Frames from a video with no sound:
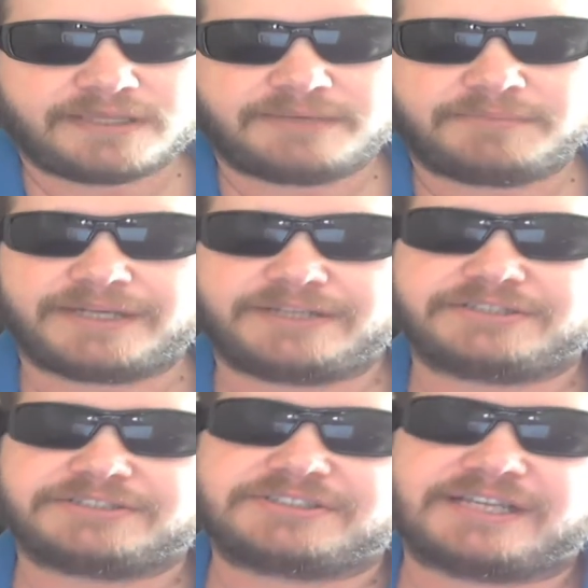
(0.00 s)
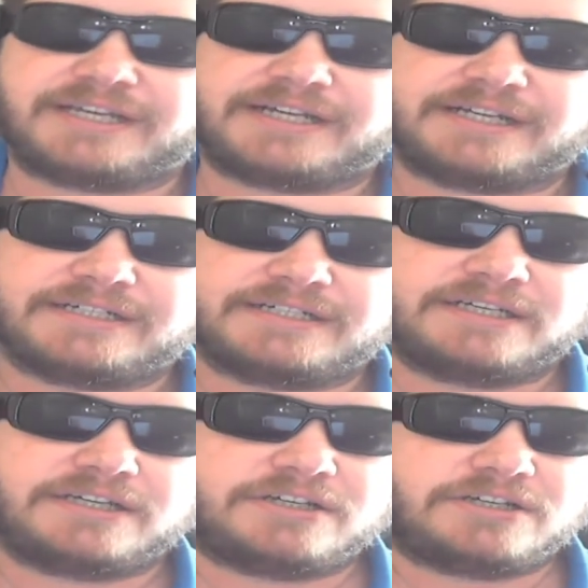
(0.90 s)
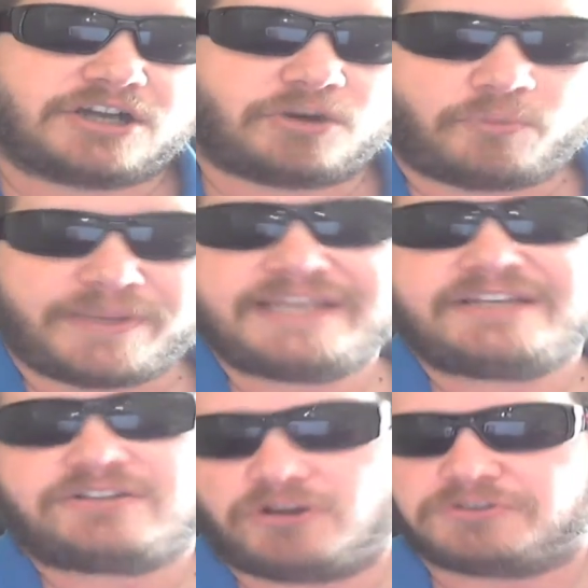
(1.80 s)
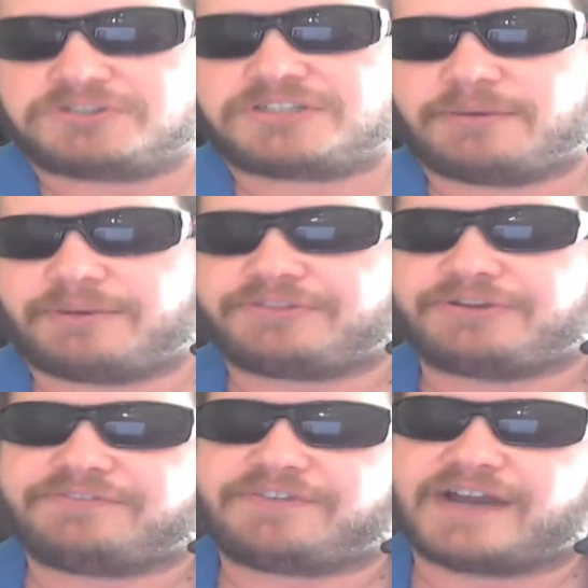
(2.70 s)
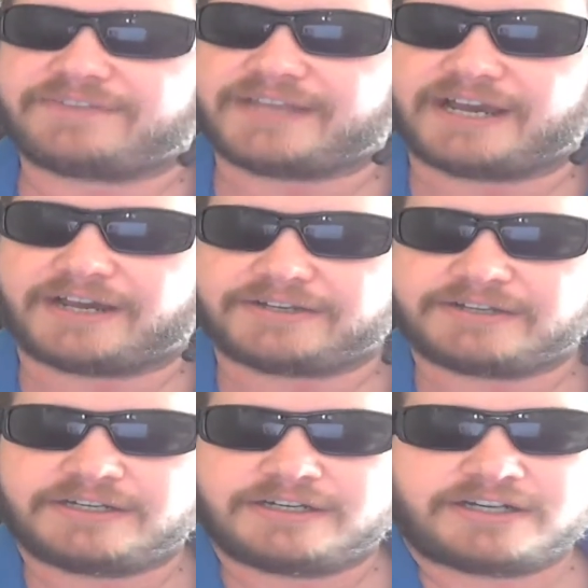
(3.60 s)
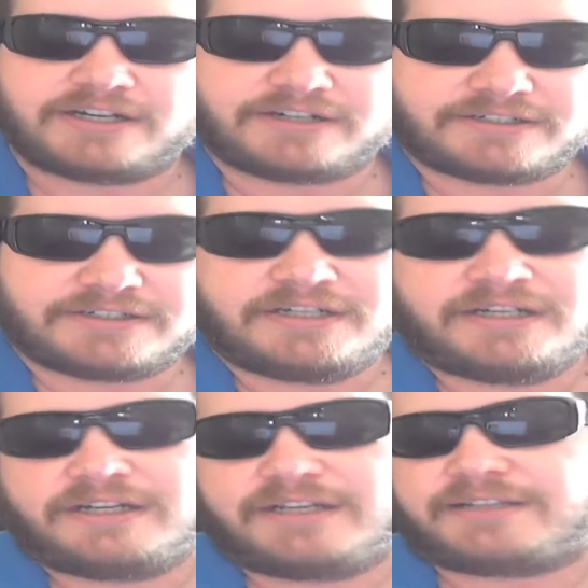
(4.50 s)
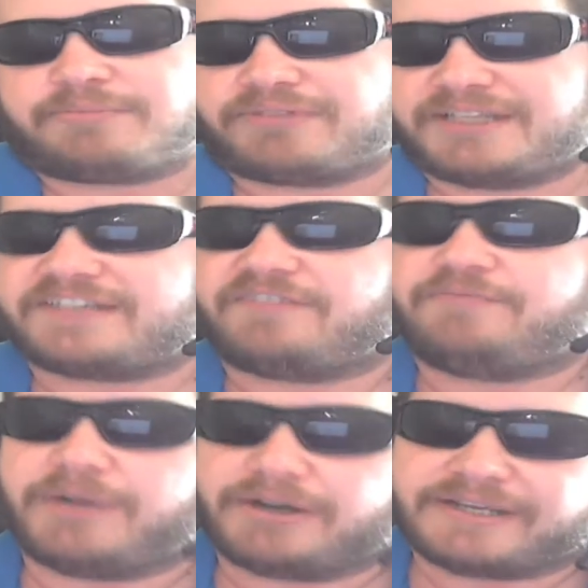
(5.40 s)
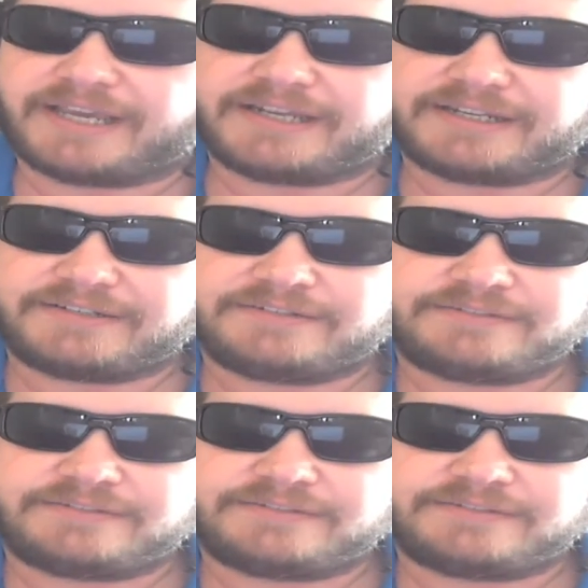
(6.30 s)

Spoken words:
But you could say, "Are we closed Highway 35 down? Are the police have barricaded?